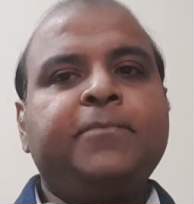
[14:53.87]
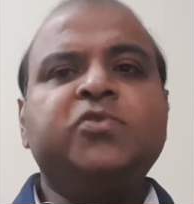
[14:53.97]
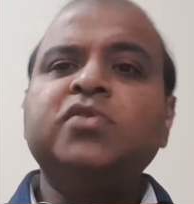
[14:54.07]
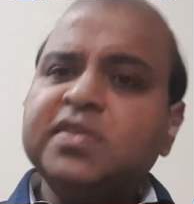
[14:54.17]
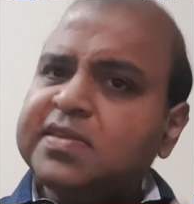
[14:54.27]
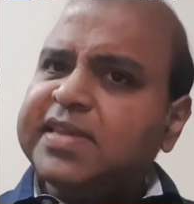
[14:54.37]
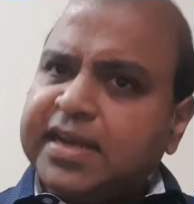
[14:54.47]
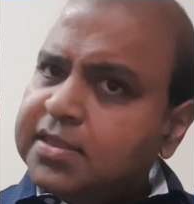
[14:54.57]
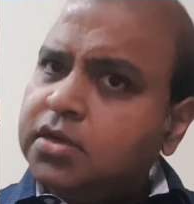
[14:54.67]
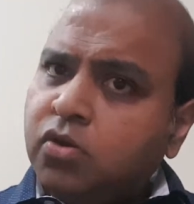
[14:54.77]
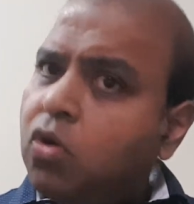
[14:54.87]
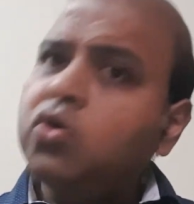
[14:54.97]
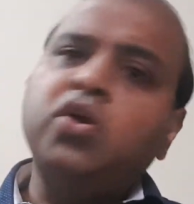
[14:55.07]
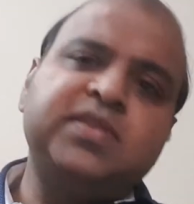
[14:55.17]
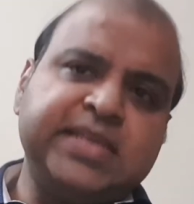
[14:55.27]
So this is another wrong
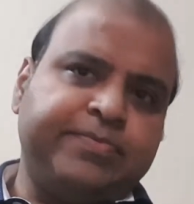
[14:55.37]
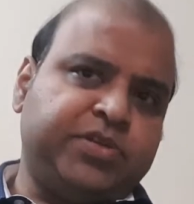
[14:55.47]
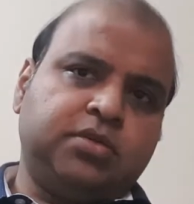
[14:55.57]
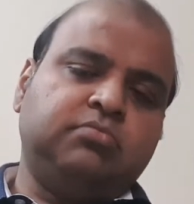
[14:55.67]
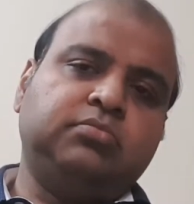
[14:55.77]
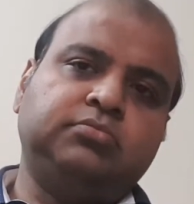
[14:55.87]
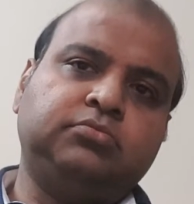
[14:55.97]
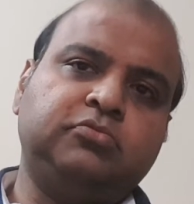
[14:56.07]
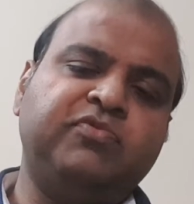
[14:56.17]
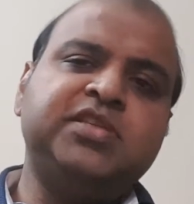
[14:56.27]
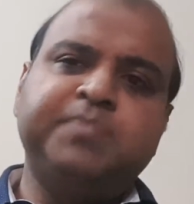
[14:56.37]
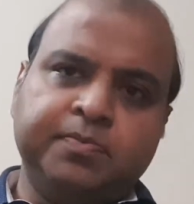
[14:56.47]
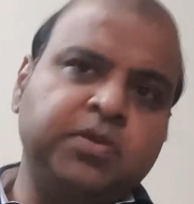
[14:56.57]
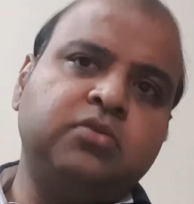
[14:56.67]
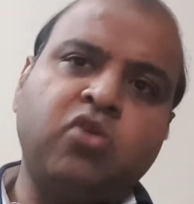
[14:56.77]
concept which
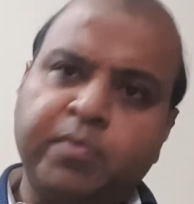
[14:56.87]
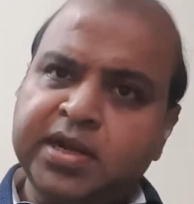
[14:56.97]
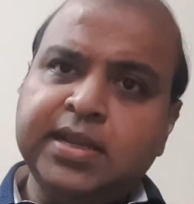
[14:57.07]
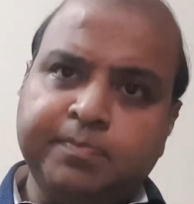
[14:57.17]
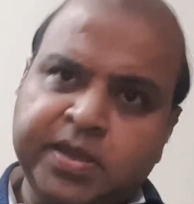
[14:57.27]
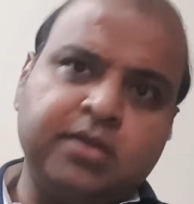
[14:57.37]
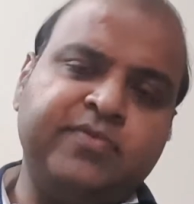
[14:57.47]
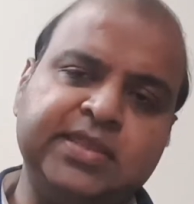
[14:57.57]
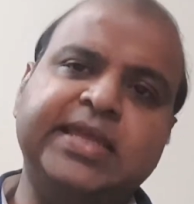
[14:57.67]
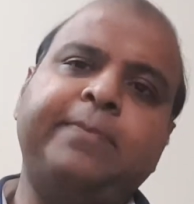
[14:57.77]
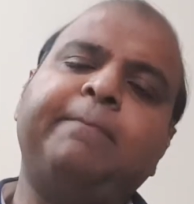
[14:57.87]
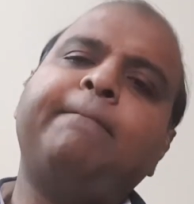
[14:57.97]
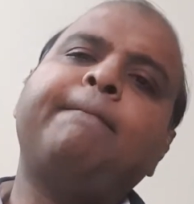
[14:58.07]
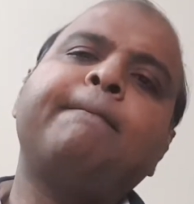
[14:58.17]
people commonly bear with them,